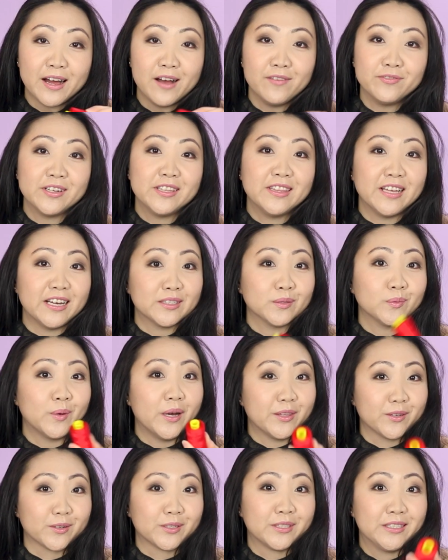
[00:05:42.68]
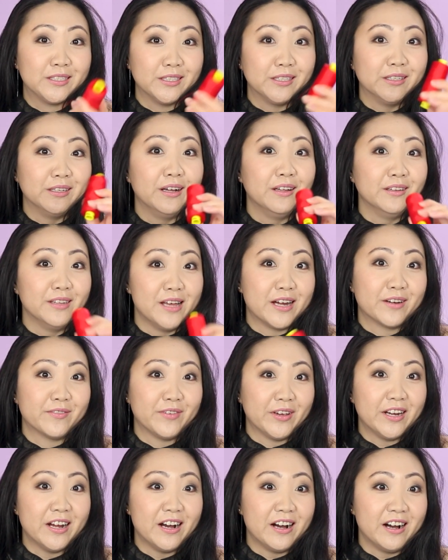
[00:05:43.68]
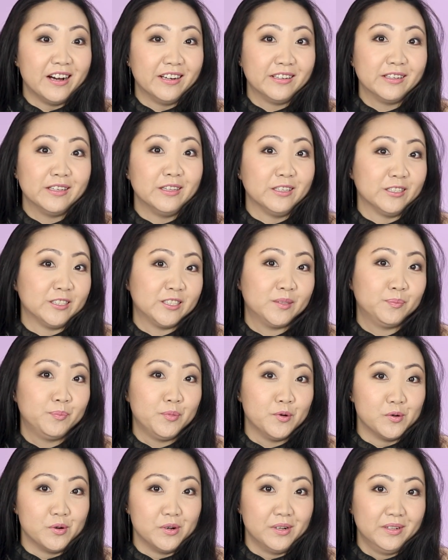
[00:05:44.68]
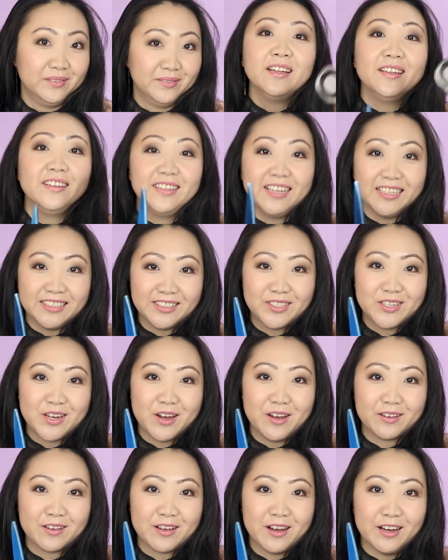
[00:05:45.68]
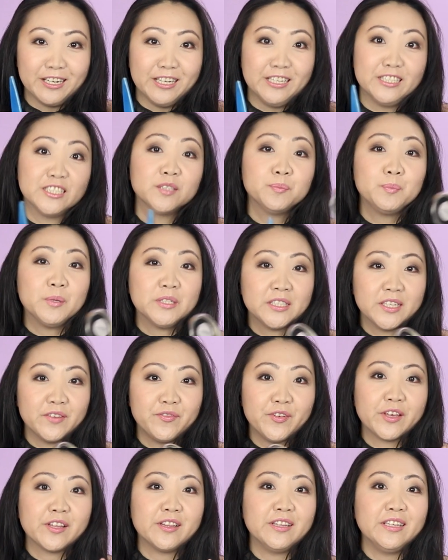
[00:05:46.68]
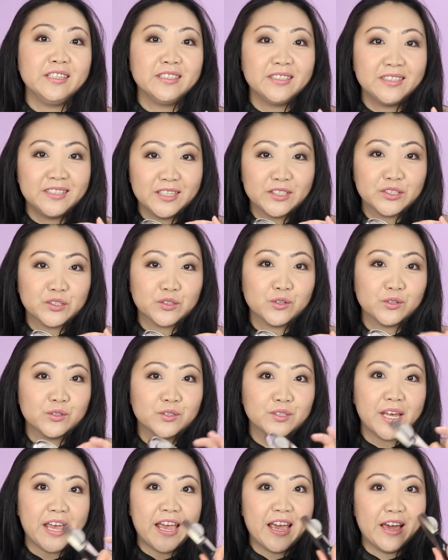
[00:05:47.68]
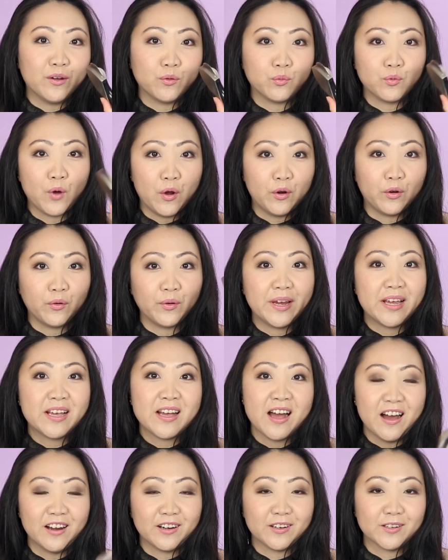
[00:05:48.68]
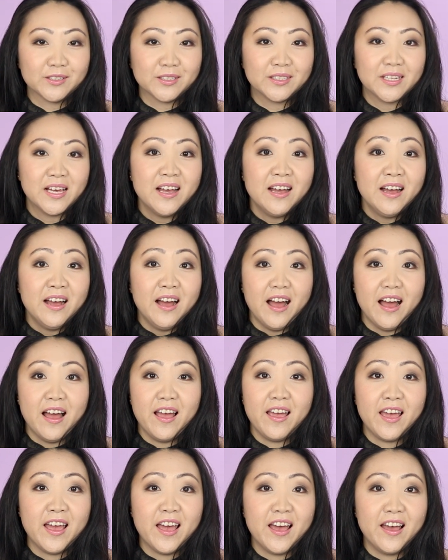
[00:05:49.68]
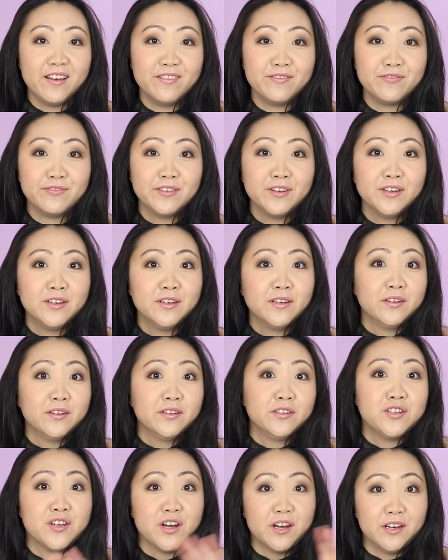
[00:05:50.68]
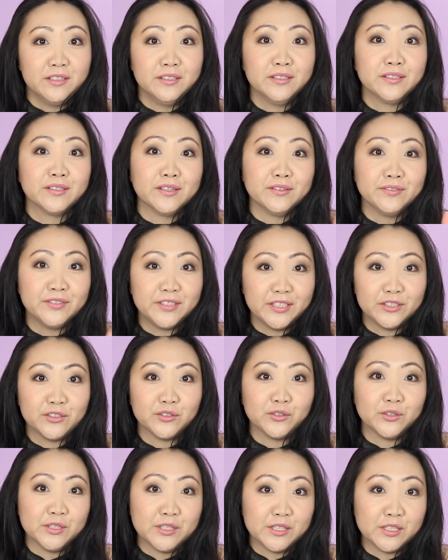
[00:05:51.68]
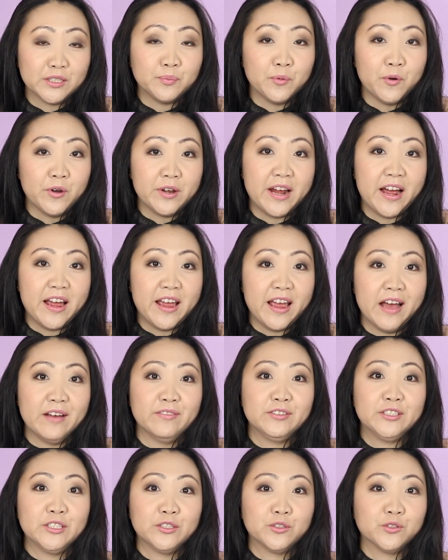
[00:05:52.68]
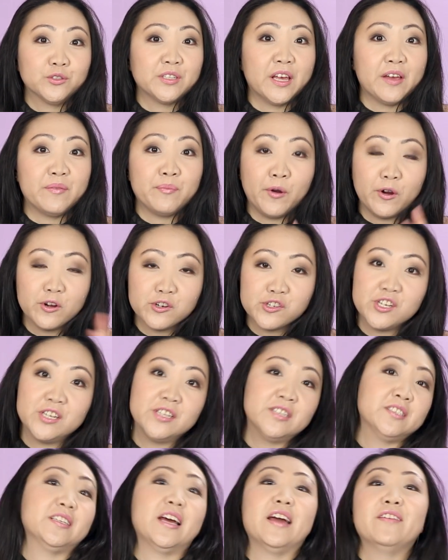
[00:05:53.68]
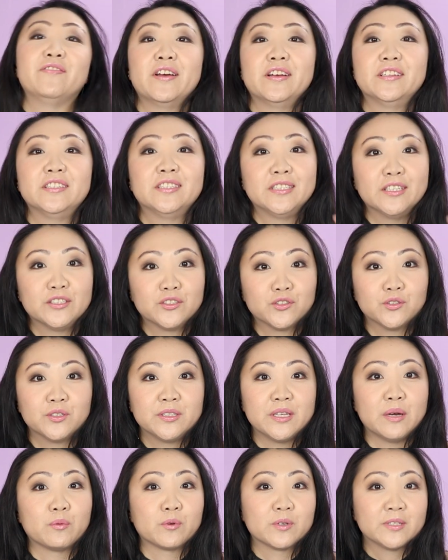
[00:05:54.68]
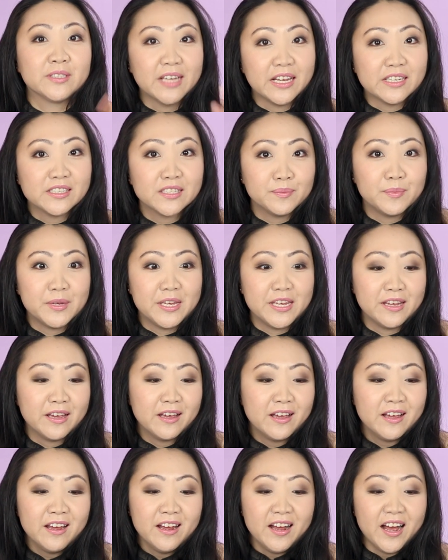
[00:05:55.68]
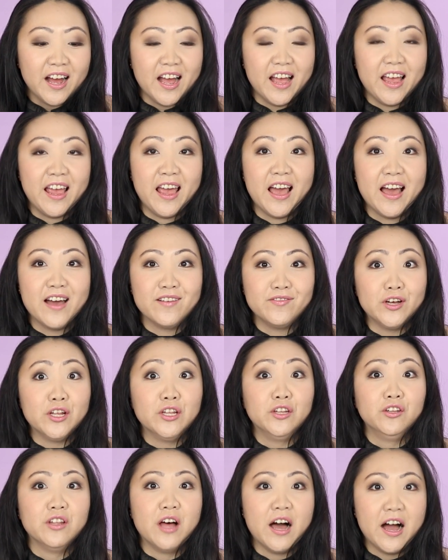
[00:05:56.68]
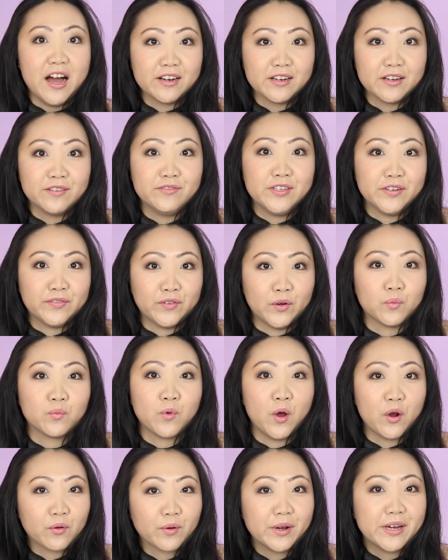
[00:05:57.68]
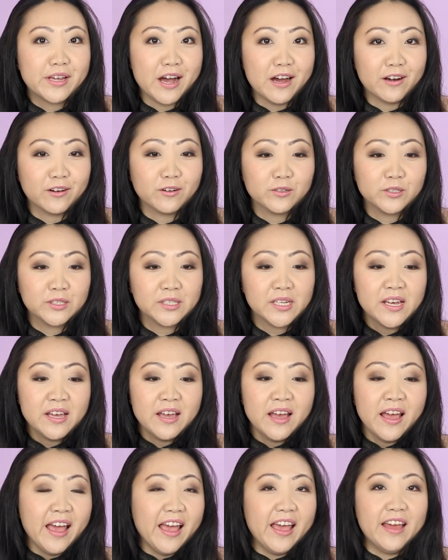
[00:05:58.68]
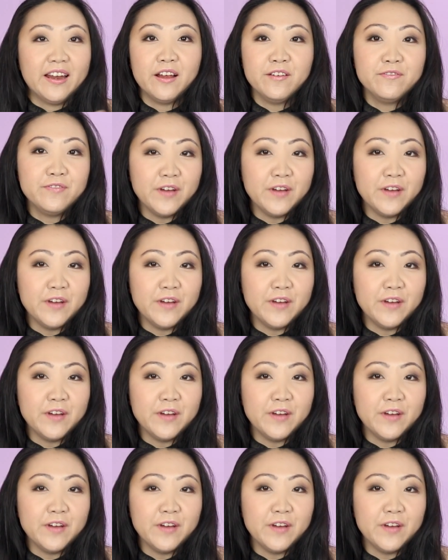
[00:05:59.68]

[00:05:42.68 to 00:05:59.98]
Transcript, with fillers: often. That's why there's still a lot of it on this spool. Let's talk cutting, specifically scissors and rotary cutters. I have tons of scissors at this point. I have scissors I purchased. I've had scissors that were sent to me. I have a lot of different rotary cutters and I